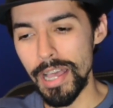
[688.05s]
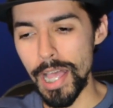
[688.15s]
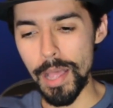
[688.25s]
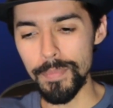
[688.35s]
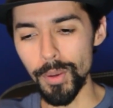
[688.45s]

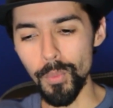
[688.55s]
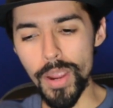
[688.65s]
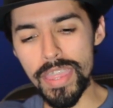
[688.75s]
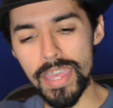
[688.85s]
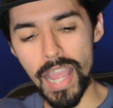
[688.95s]
The
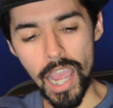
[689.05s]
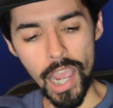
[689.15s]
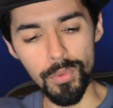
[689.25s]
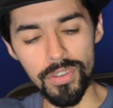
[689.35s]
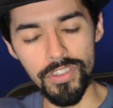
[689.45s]
way that
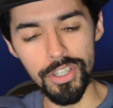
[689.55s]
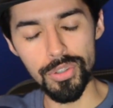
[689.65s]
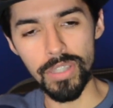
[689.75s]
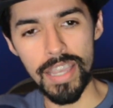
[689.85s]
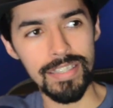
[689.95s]
I would
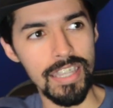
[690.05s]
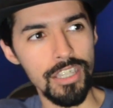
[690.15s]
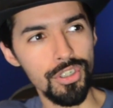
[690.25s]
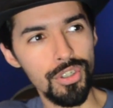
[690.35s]
visualize a